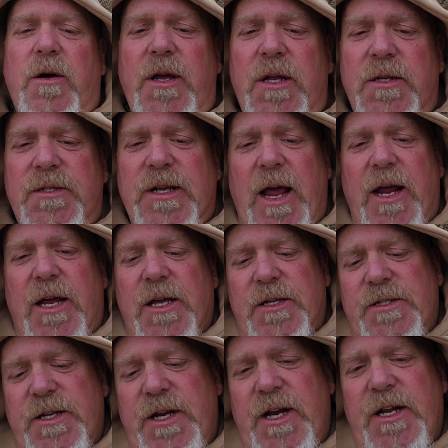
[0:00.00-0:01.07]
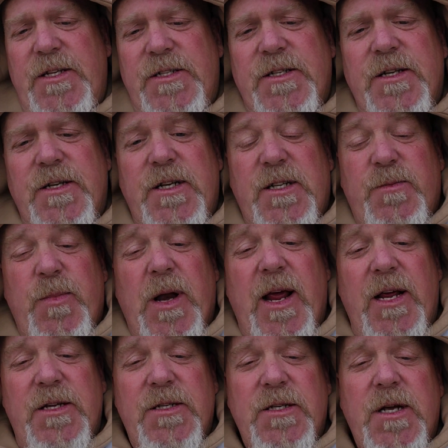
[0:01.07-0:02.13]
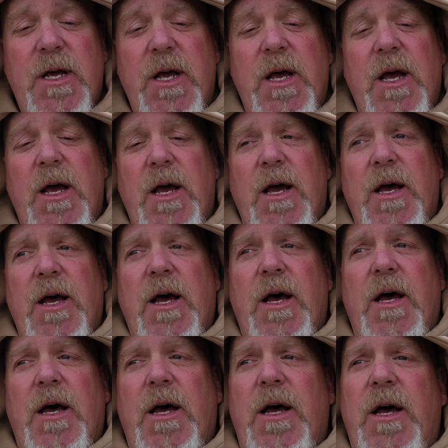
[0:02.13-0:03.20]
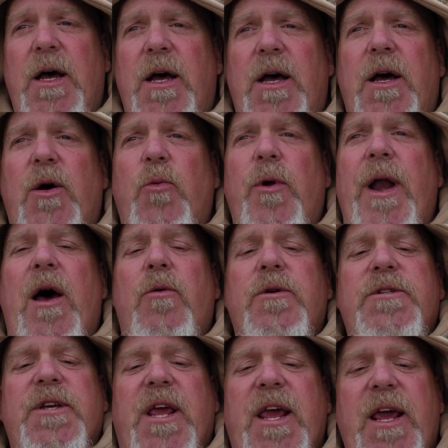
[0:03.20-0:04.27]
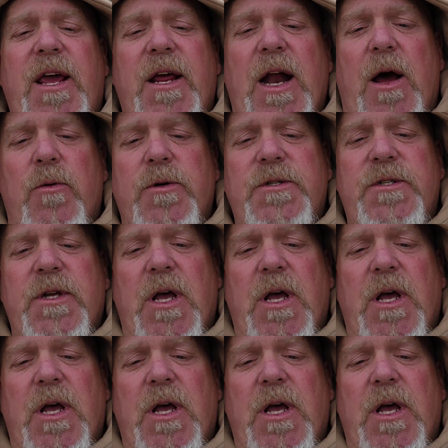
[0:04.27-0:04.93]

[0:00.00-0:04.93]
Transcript: insight, because see, this place, when I was a kid, I was